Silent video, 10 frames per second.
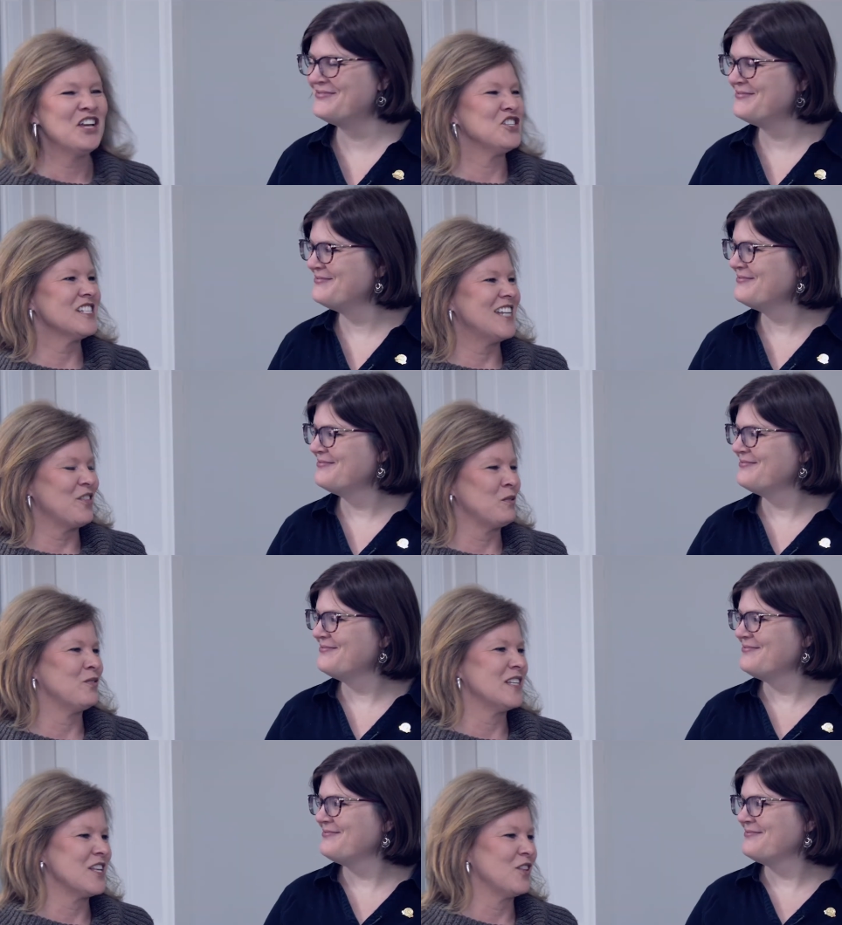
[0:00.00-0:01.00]
Speaker 1: Just tell them
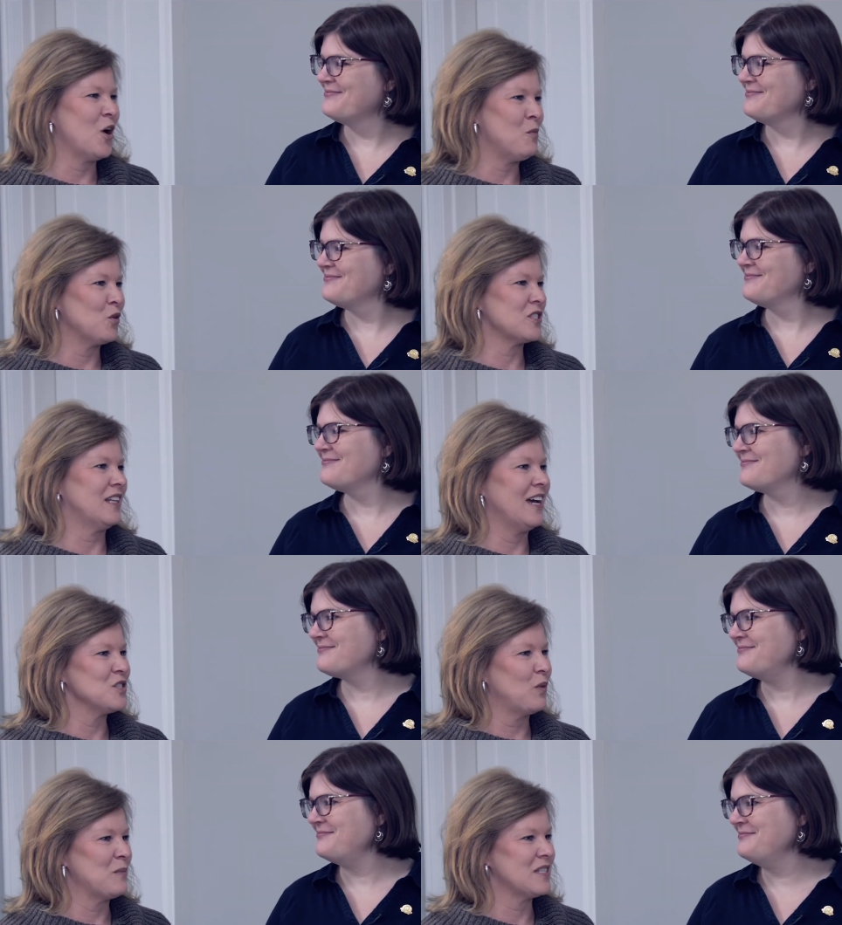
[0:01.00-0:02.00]
to visit the Homeowners
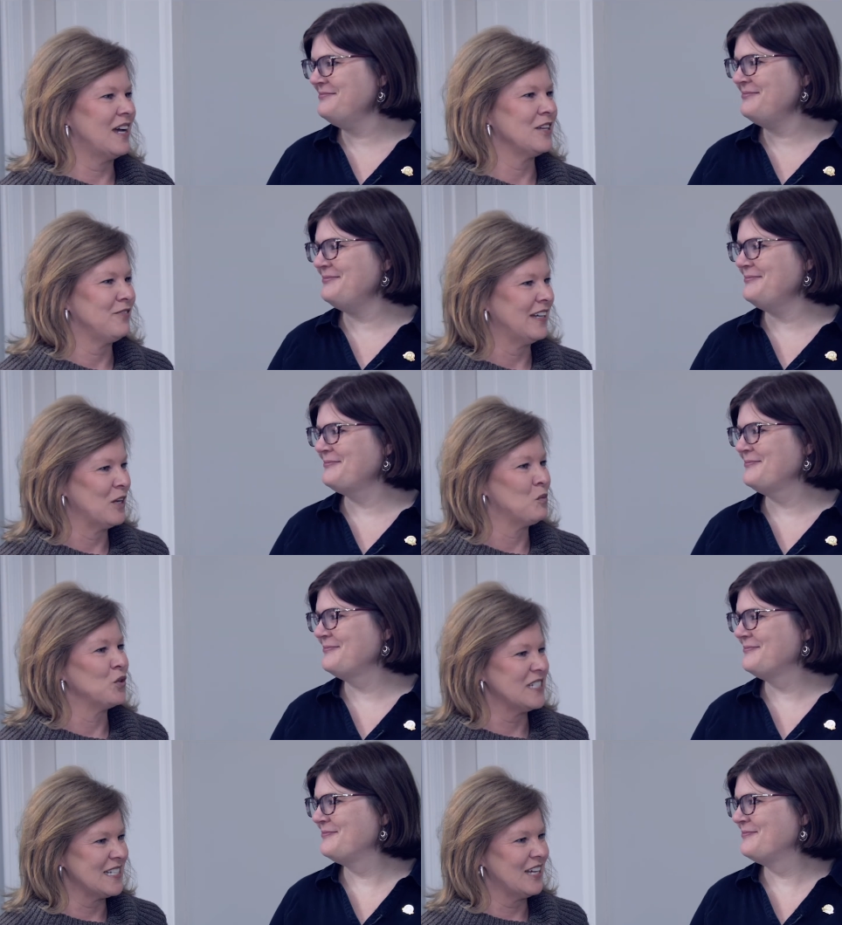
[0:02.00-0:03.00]
Alliance website to find out
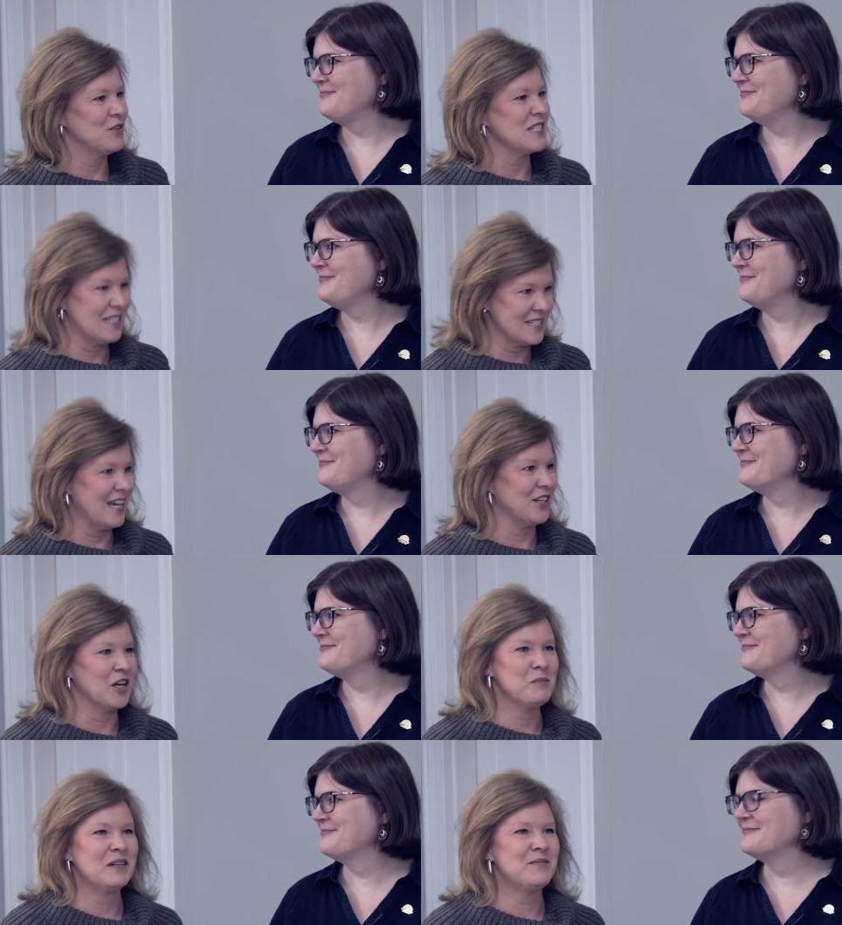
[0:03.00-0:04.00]
more details and to sign
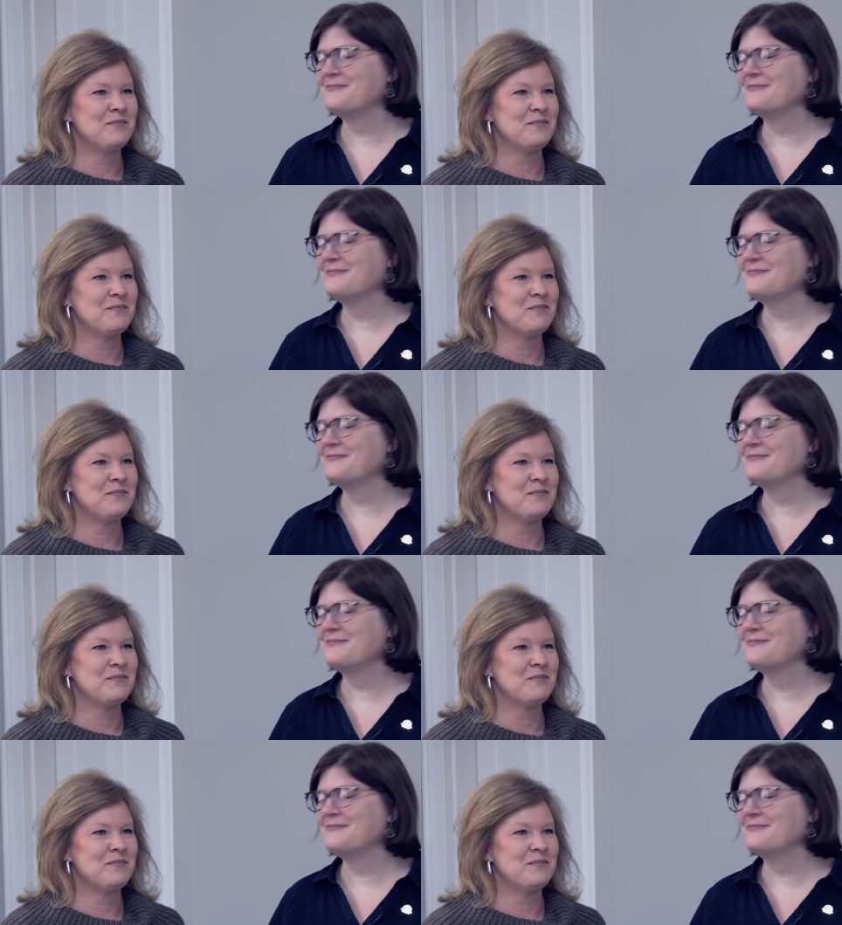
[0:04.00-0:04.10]
up.